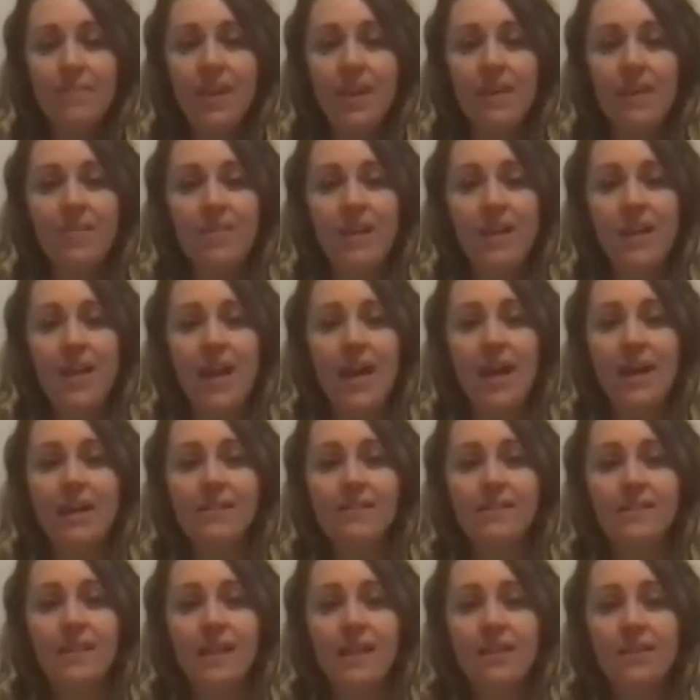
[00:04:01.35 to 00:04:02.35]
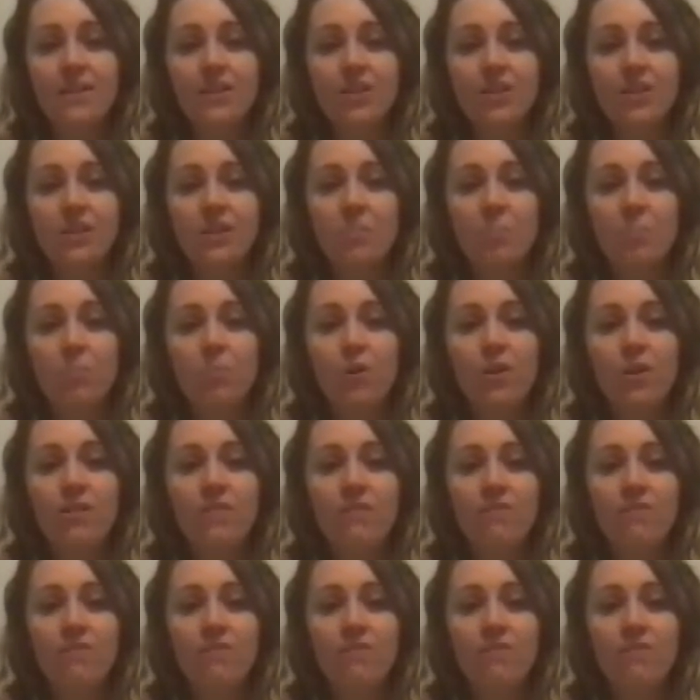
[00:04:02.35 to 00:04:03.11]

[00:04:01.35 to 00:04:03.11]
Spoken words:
and then exhale, you're gonna point the